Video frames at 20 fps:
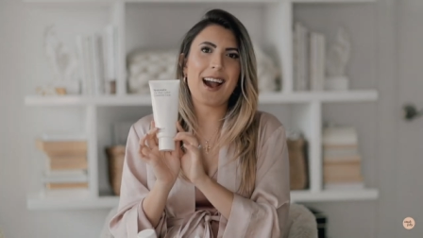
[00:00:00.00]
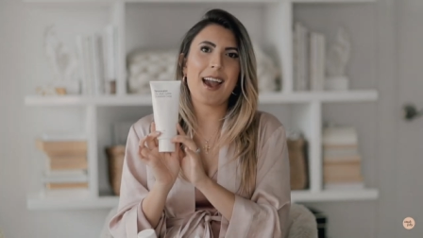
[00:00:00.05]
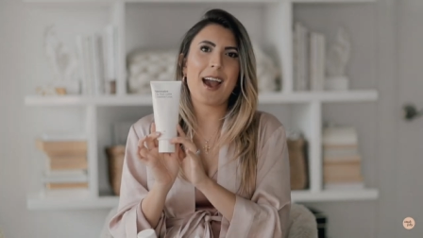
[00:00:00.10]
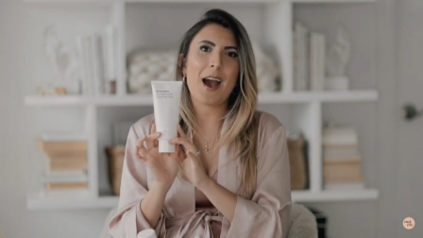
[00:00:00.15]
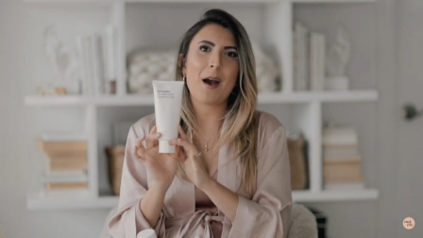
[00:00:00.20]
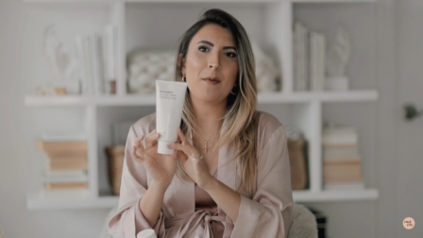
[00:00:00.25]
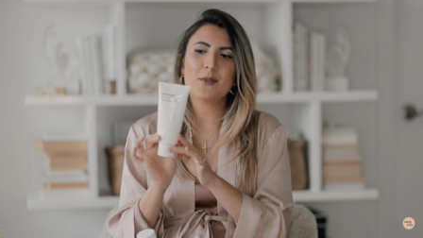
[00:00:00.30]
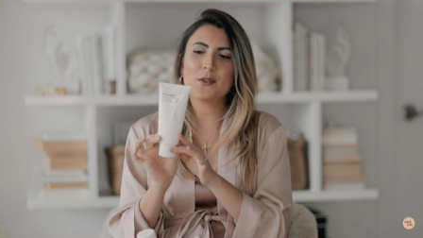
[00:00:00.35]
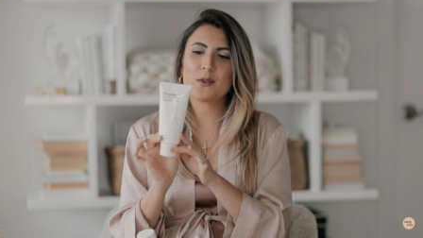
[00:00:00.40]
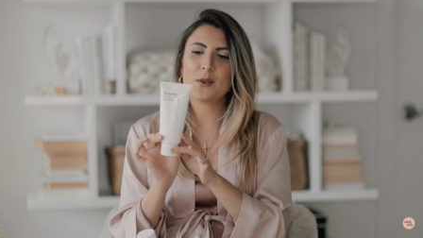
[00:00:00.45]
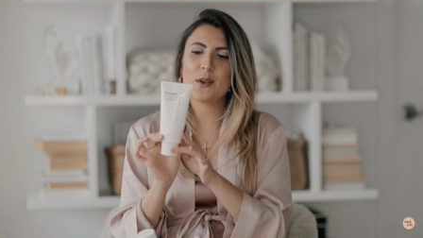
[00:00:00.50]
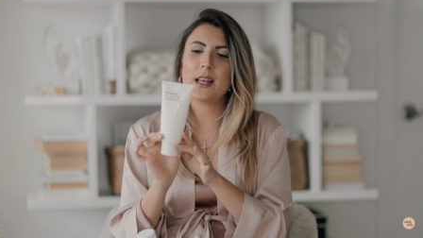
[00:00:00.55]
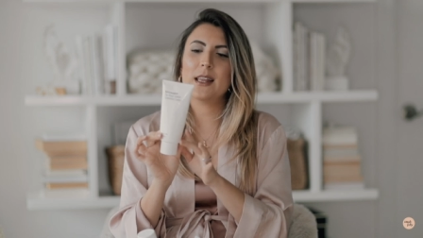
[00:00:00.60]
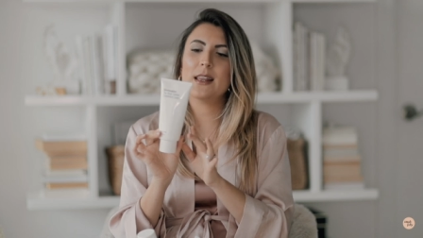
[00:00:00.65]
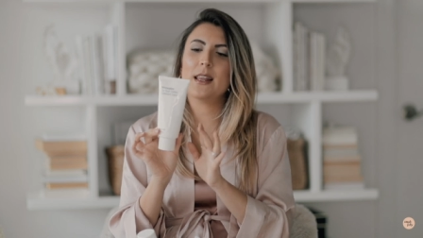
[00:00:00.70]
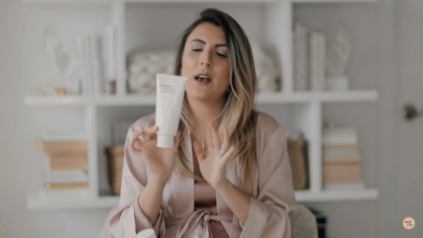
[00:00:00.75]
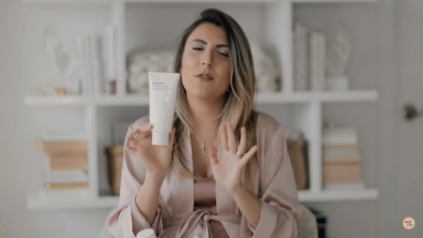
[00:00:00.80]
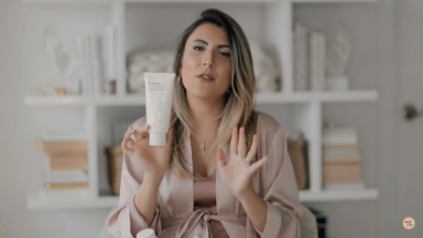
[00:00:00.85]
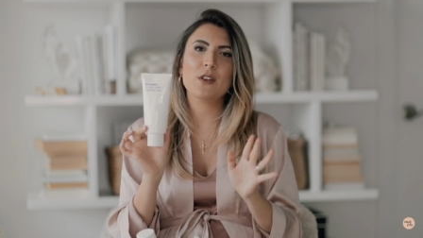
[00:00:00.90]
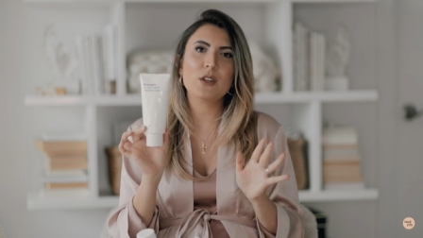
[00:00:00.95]
I absolutely
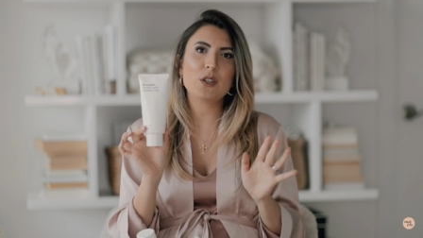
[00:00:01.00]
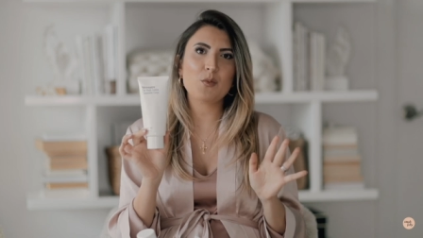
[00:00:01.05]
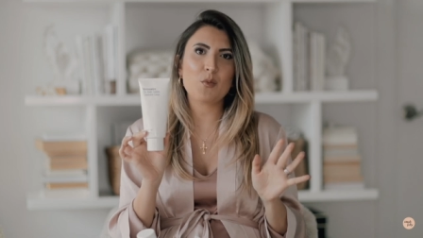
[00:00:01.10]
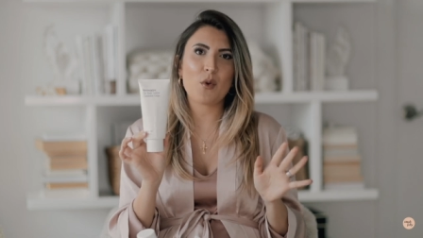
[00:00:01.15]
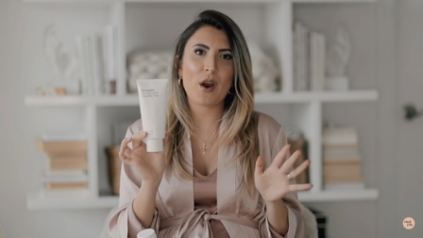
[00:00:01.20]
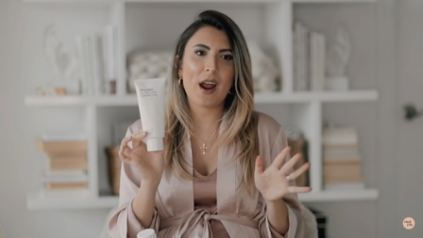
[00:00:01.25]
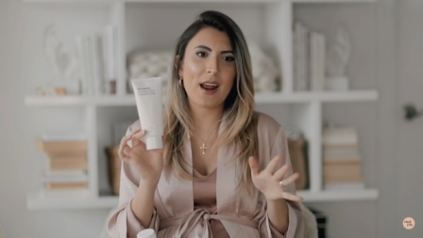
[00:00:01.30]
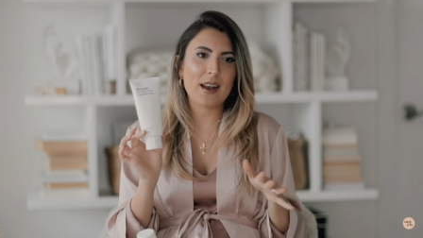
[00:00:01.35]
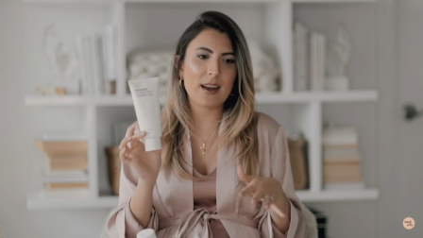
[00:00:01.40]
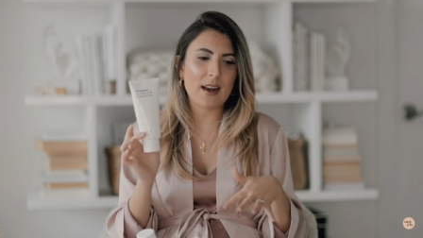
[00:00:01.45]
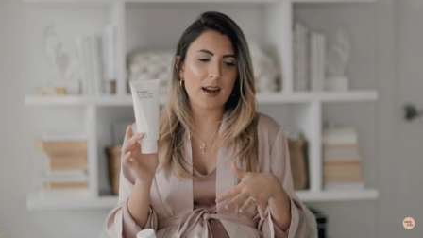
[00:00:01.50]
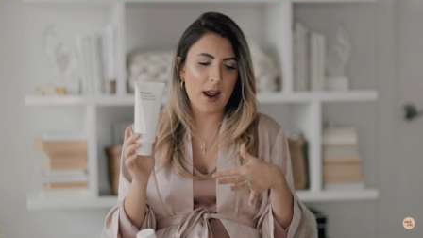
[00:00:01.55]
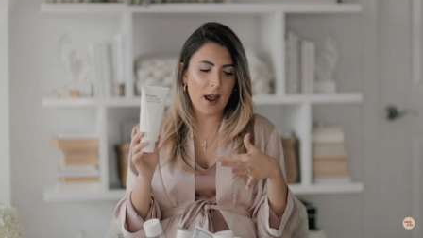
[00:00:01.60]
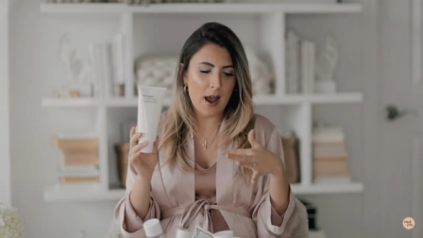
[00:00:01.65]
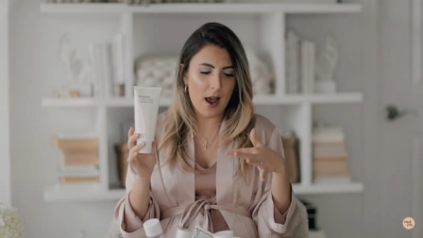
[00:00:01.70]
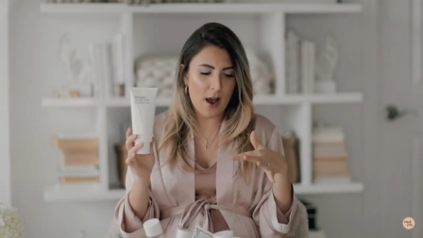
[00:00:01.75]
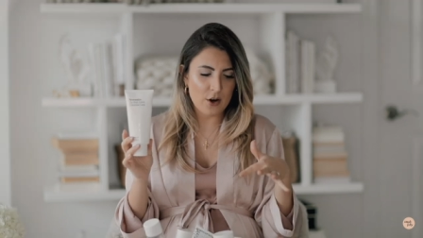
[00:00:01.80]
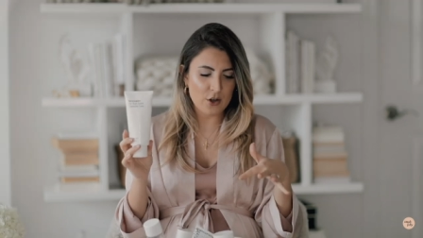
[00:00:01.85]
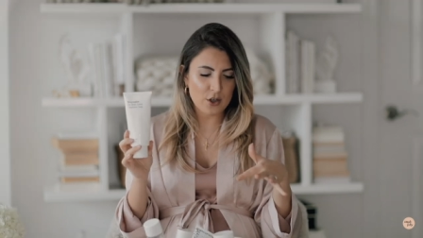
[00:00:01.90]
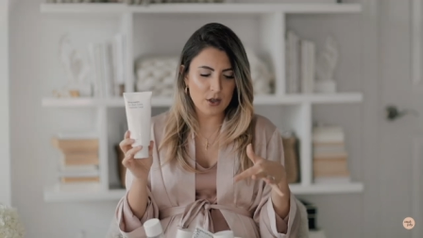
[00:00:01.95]
love this brand and I
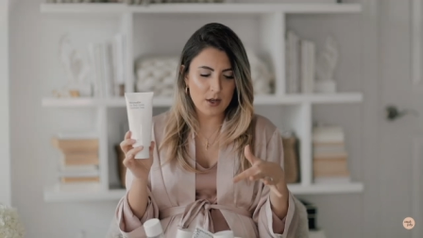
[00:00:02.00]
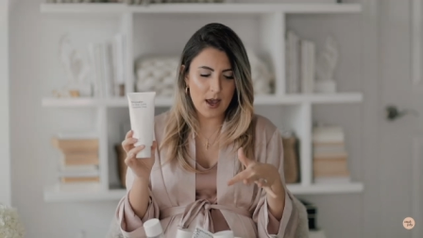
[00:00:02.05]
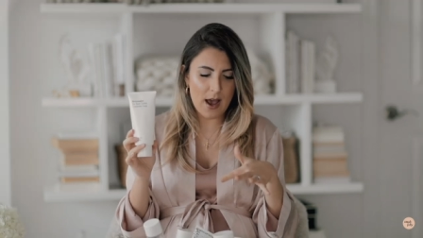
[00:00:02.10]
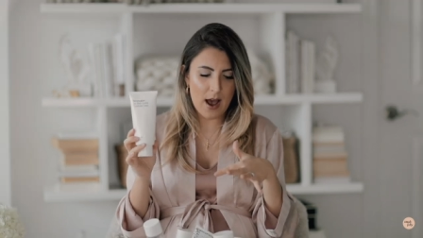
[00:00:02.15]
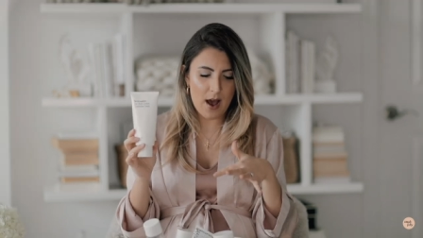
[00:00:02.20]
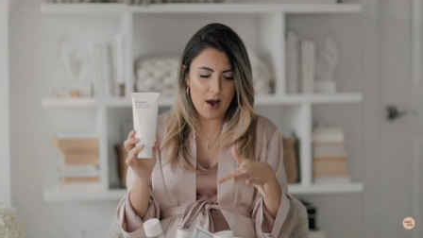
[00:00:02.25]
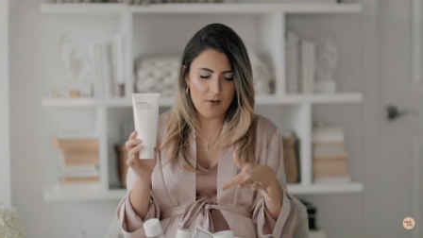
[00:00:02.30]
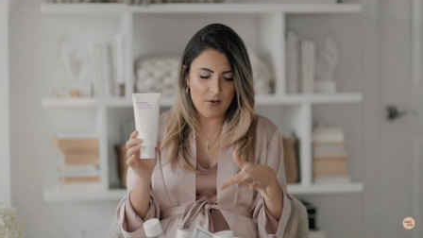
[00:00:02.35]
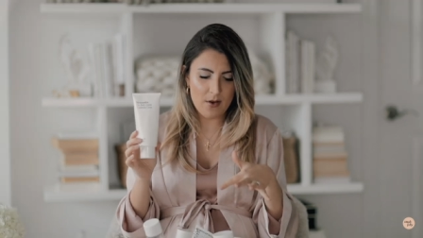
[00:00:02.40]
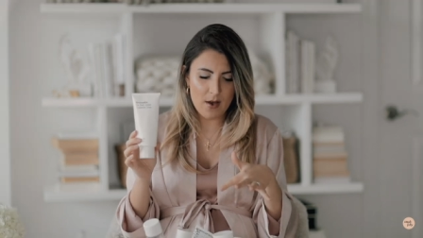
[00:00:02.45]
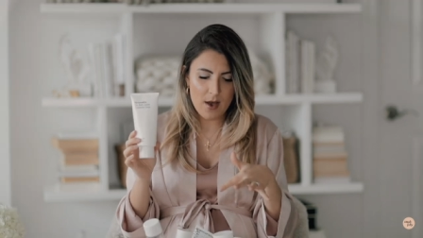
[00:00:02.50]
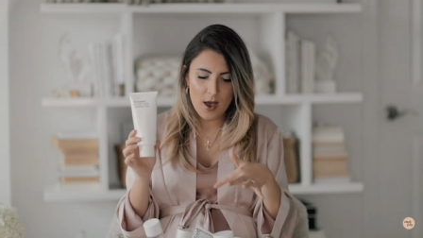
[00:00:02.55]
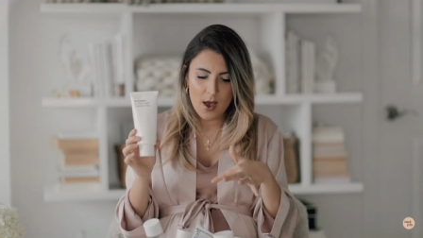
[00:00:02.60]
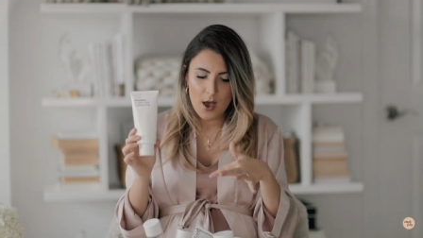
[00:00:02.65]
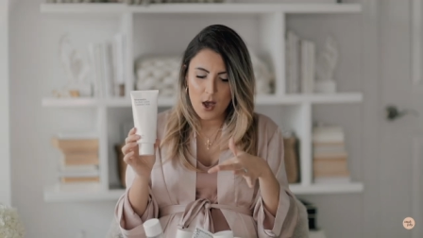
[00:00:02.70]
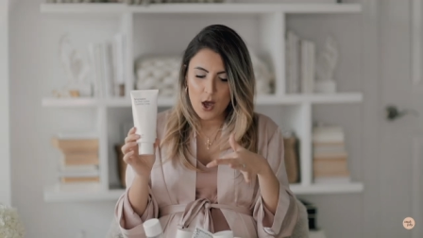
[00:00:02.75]
actually have